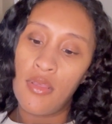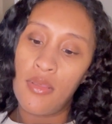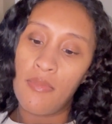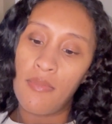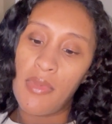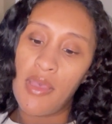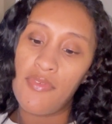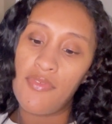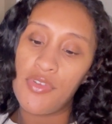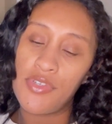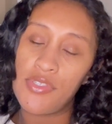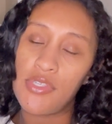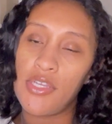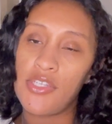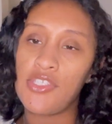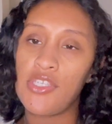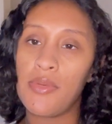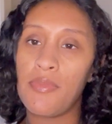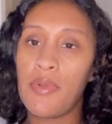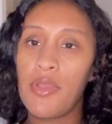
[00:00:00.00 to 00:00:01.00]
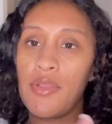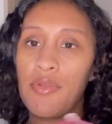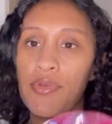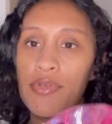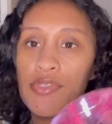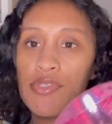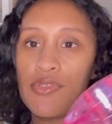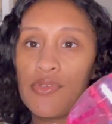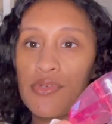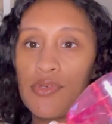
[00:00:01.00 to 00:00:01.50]
My Versace Bright
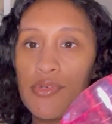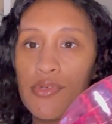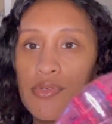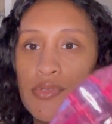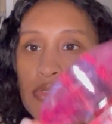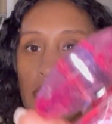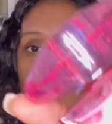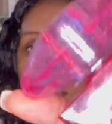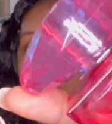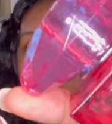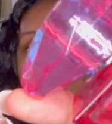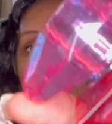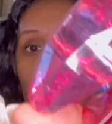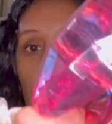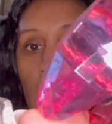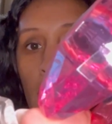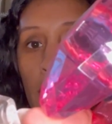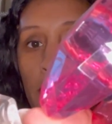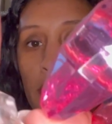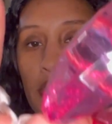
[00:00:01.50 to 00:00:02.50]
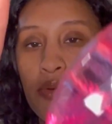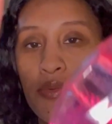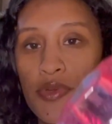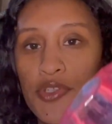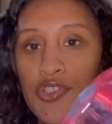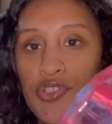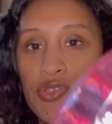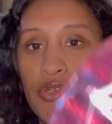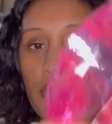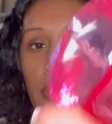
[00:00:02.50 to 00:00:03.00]
Crystals, the
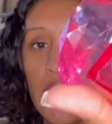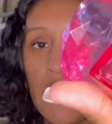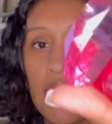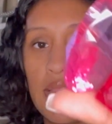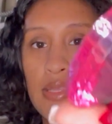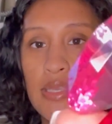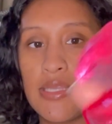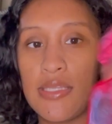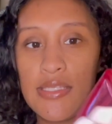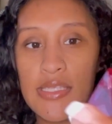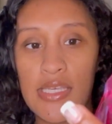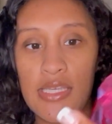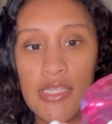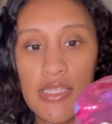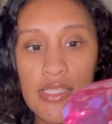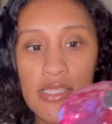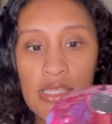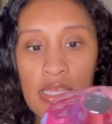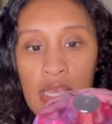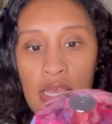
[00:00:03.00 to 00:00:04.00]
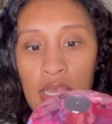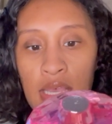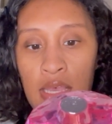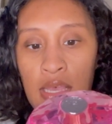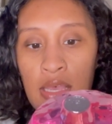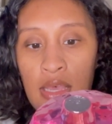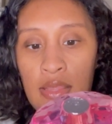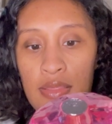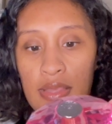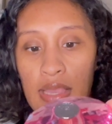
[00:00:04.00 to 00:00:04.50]
original and the intense,
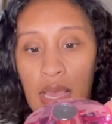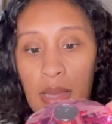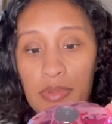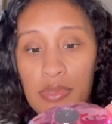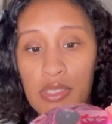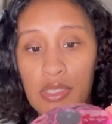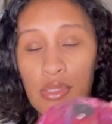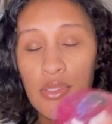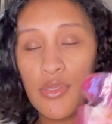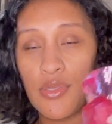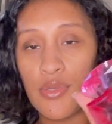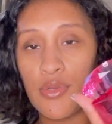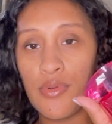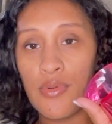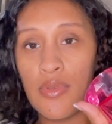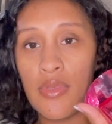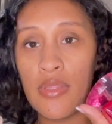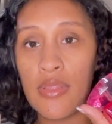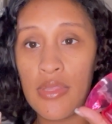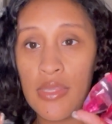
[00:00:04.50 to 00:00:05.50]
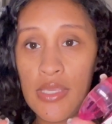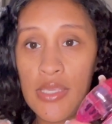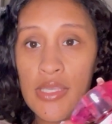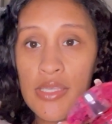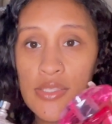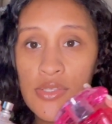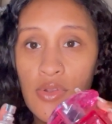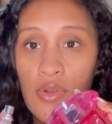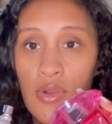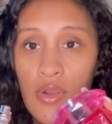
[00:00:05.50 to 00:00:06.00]
the absolute.
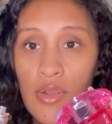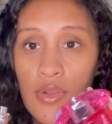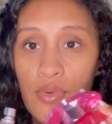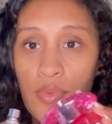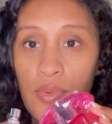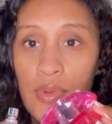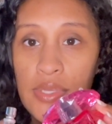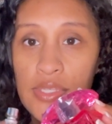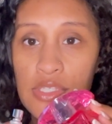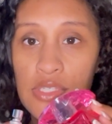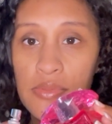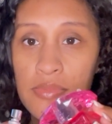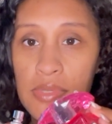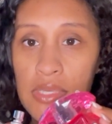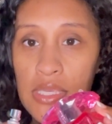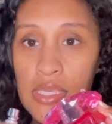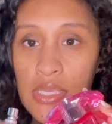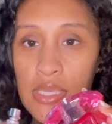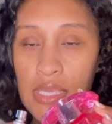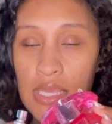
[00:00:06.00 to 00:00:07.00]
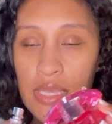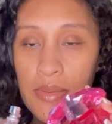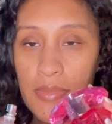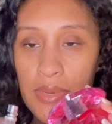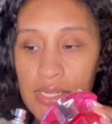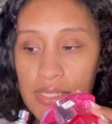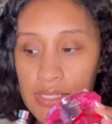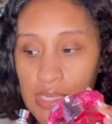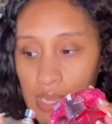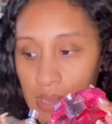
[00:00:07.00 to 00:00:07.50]
These are going to be in my
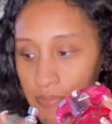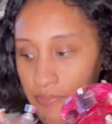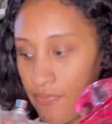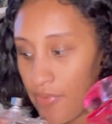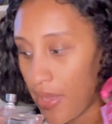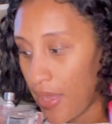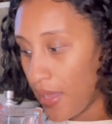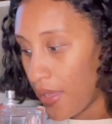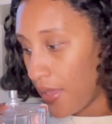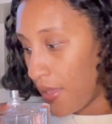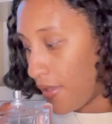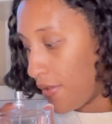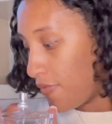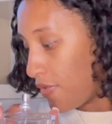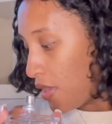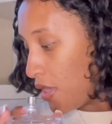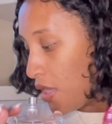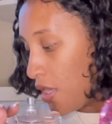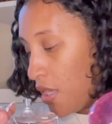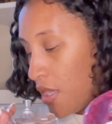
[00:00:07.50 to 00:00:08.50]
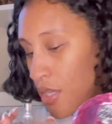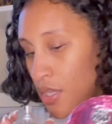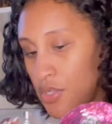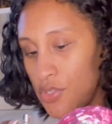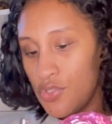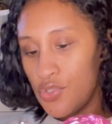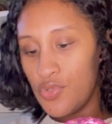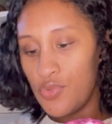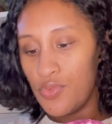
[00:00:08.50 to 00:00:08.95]
top 5 to